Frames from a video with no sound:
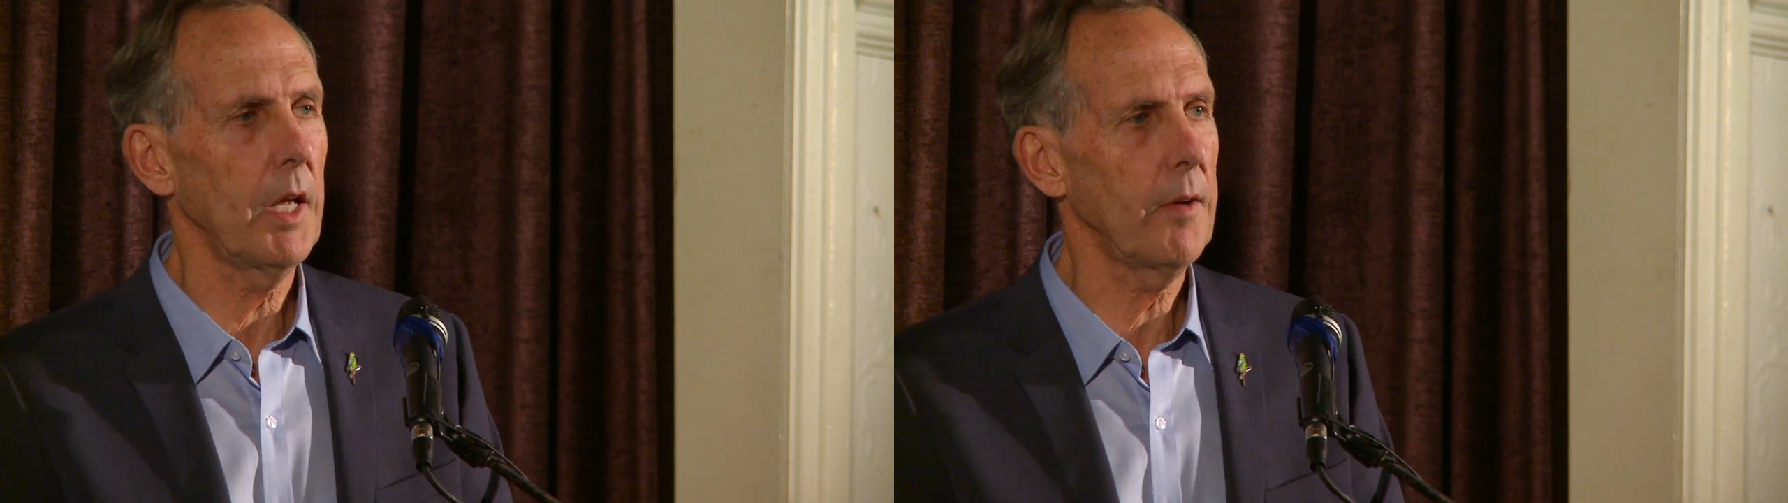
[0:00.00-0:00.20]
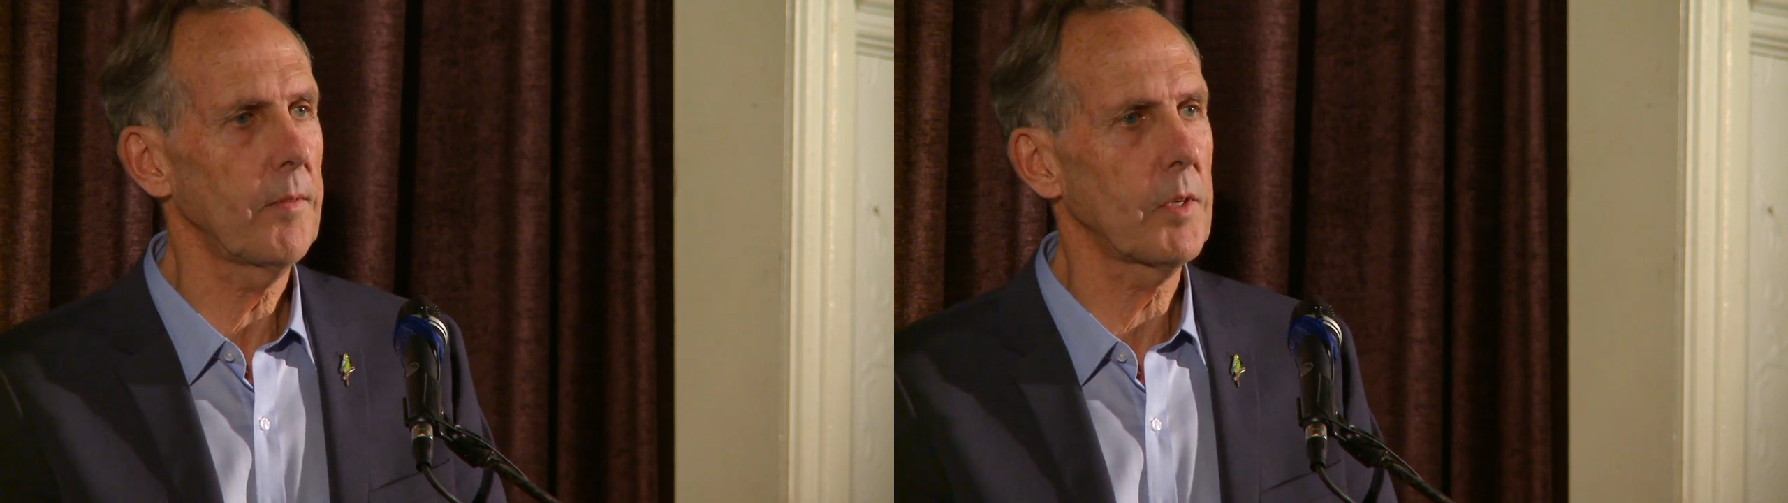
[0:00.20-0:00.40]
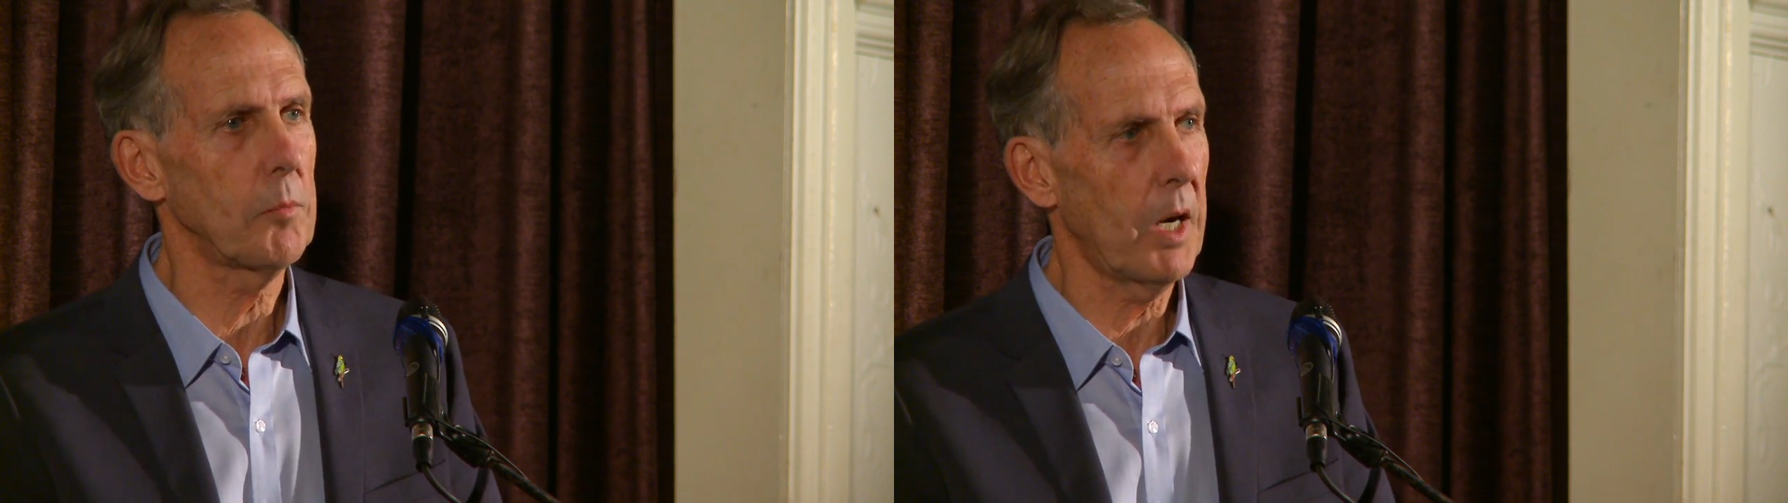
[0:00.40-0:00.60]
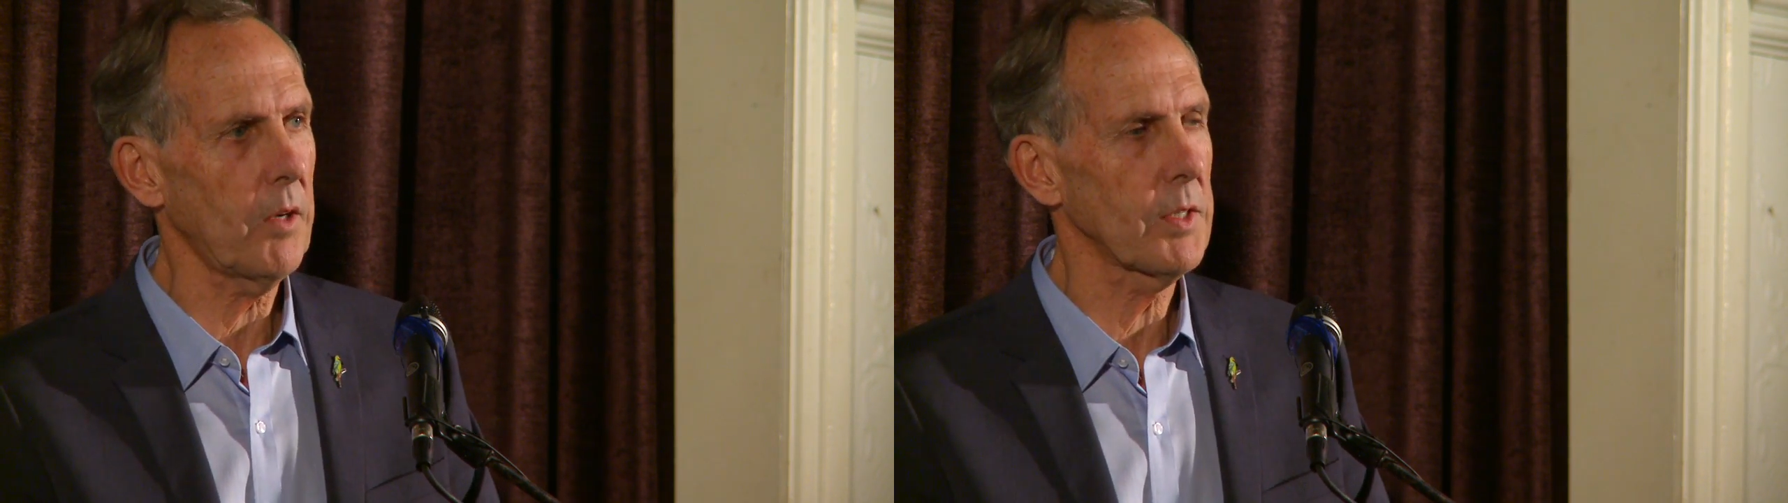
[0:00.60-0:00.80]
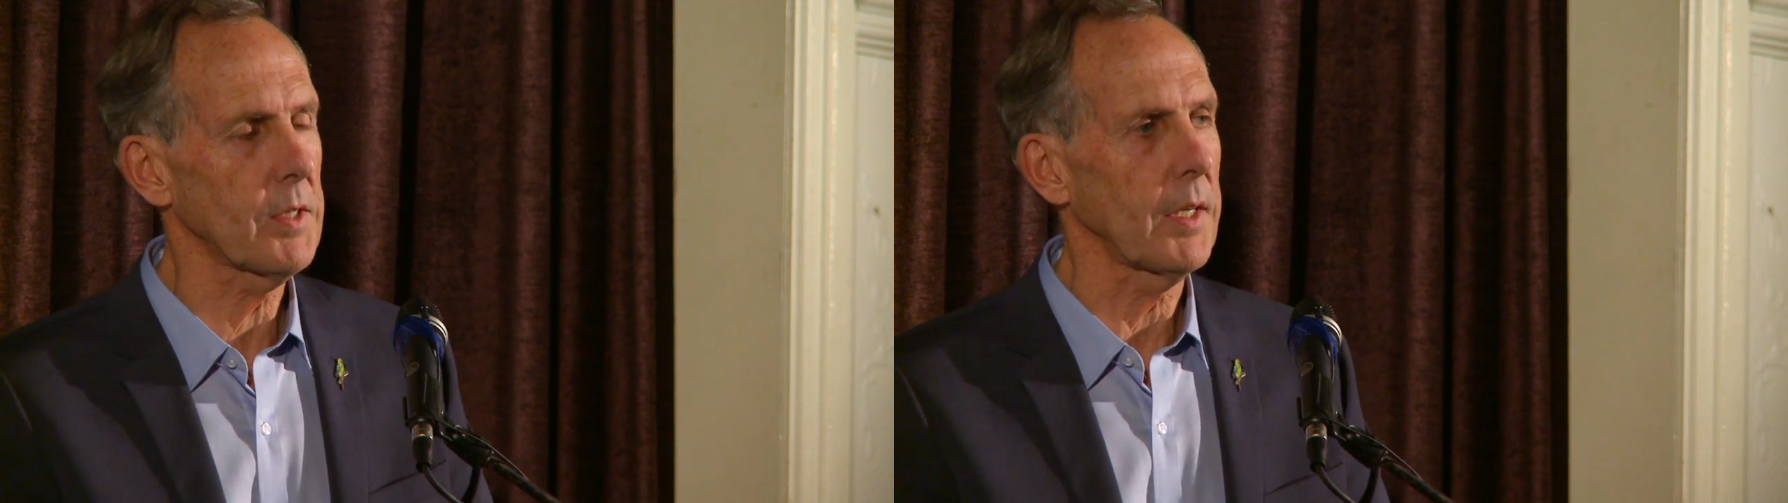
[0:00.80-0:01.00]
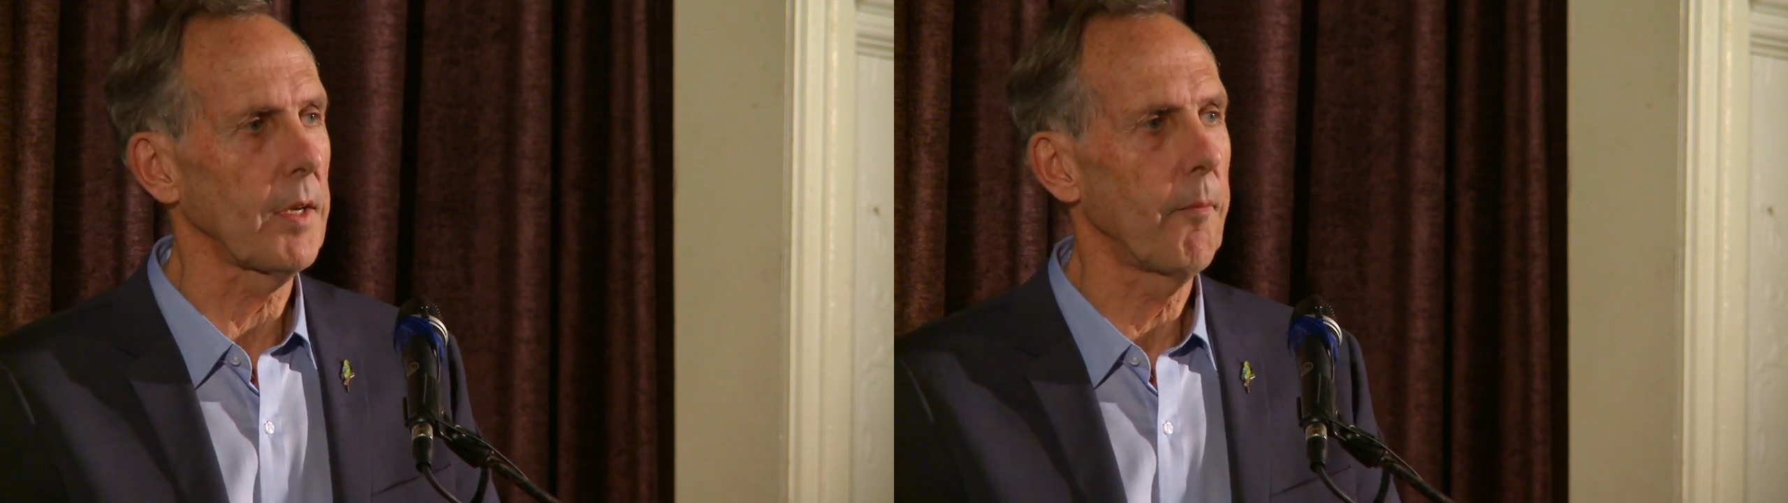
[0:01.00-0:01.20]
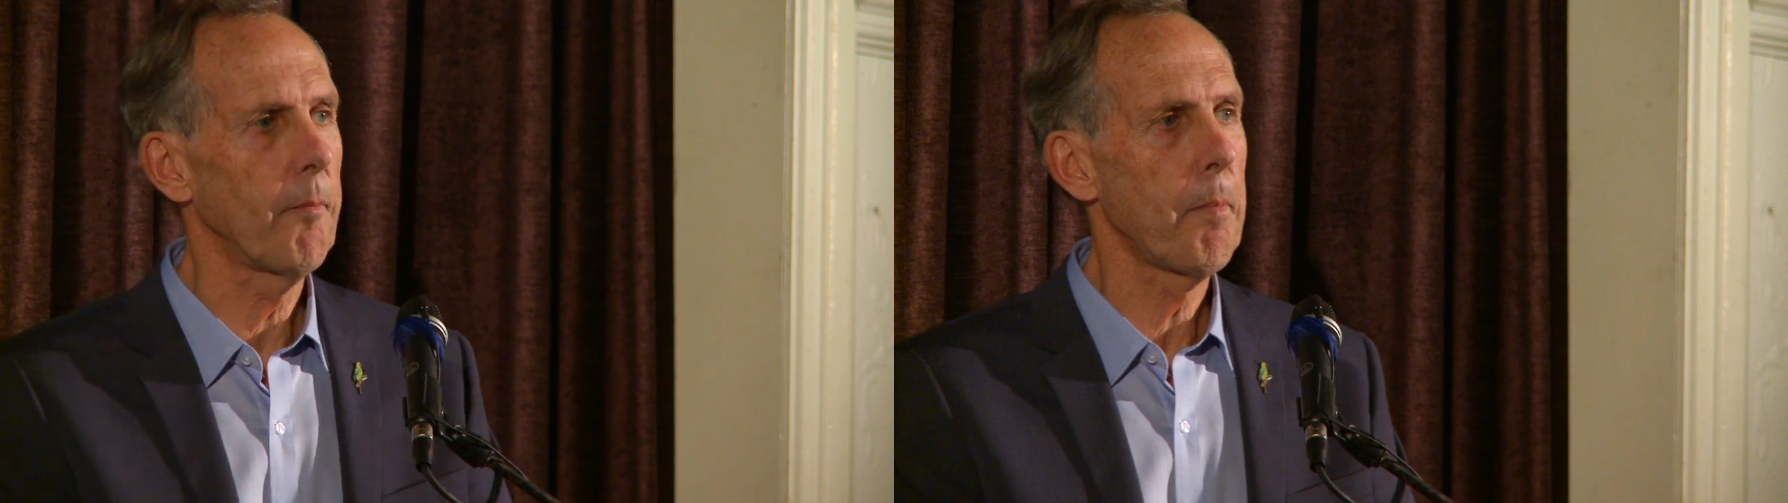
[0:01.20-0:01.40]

have democracy.